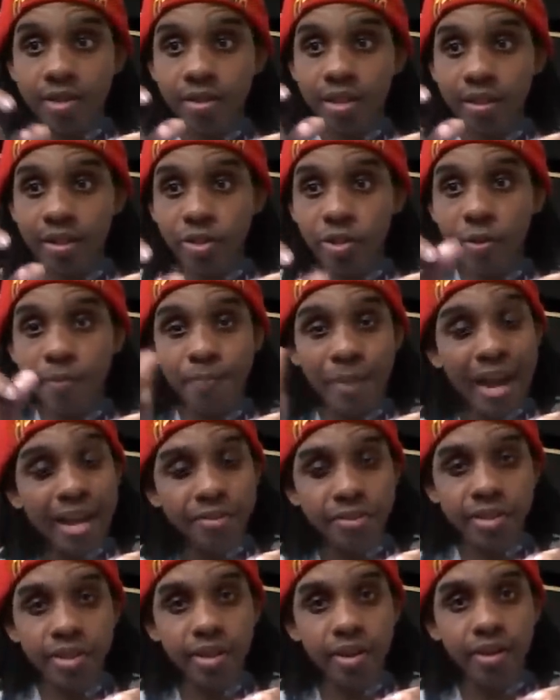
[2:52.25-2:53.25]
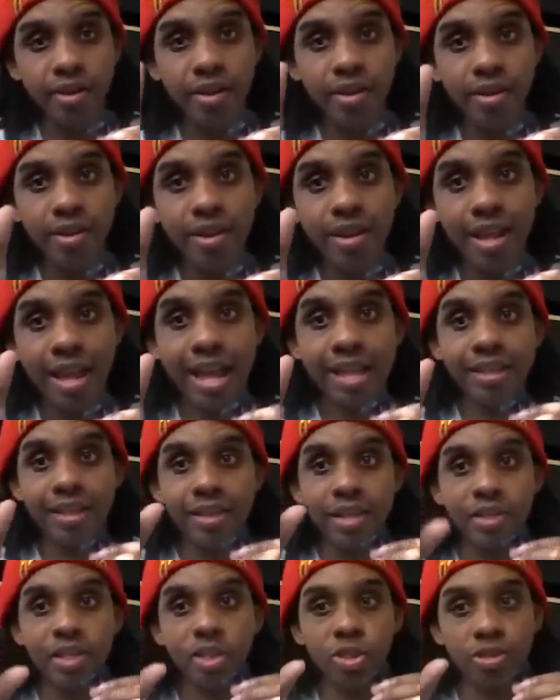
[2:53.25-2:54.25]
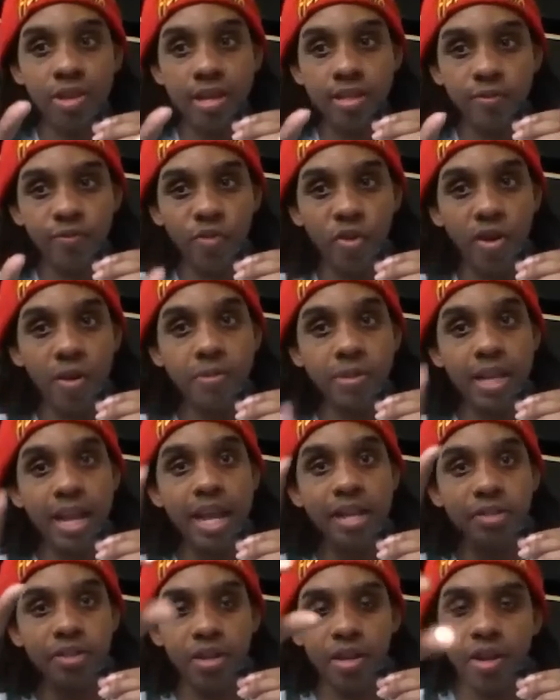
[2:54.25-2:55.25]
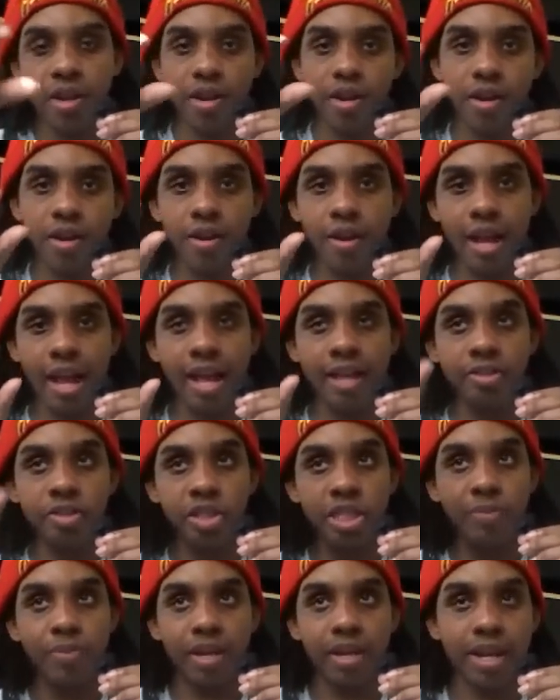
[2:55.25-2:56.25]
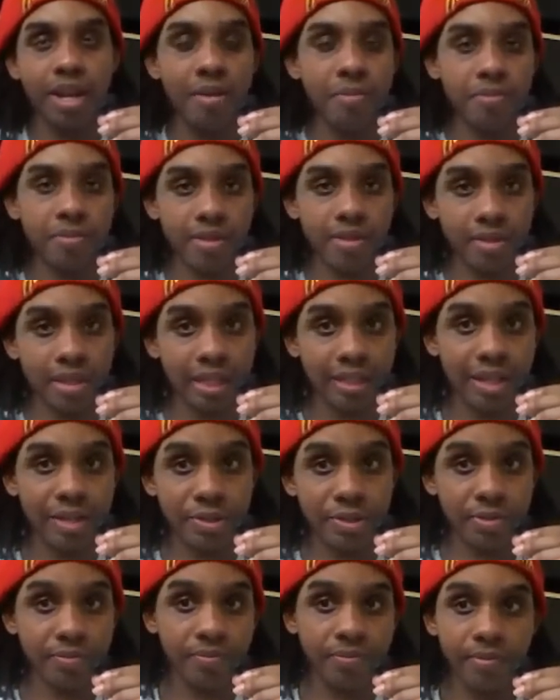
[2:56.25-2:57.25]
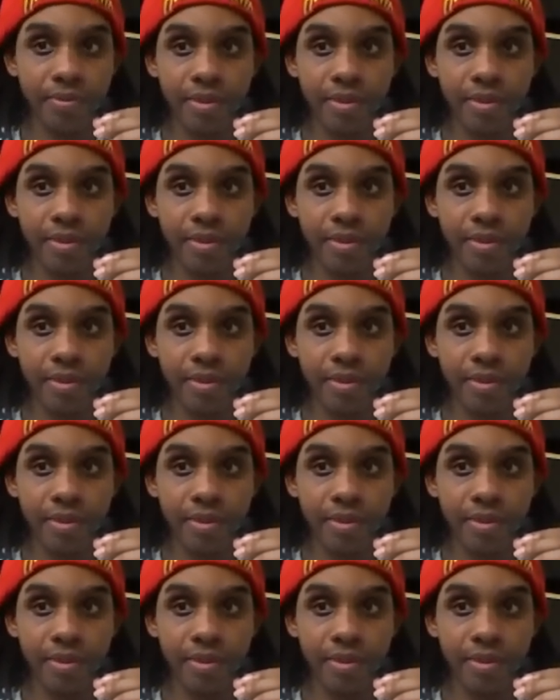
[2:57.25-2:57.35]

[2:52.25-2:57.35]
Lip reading: The lizard bites her, and the lizard transforms into her, and she becomes the lizard.